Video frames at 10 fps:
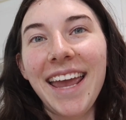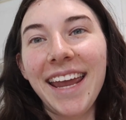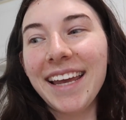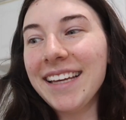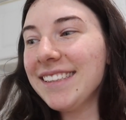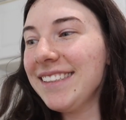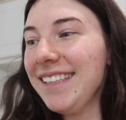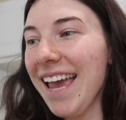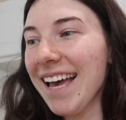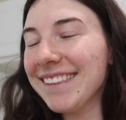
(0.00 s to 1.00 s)
And
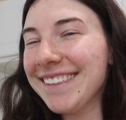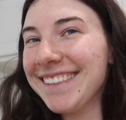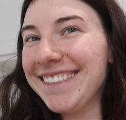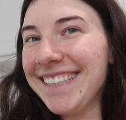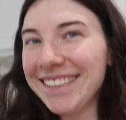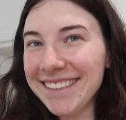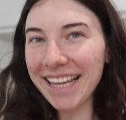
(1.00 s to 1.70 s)
yeah, there's